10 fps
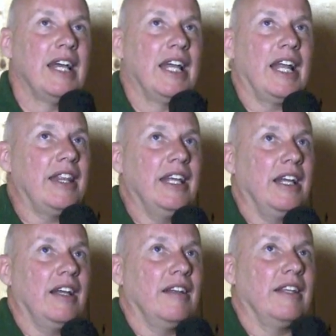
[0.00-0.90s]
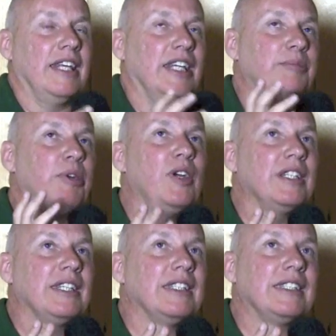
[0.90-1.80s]
And I think the
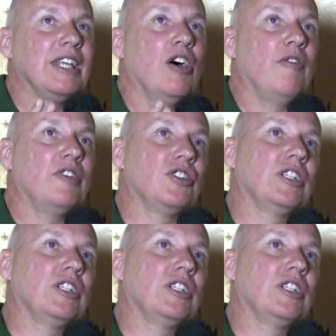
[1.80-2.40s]
experience itself is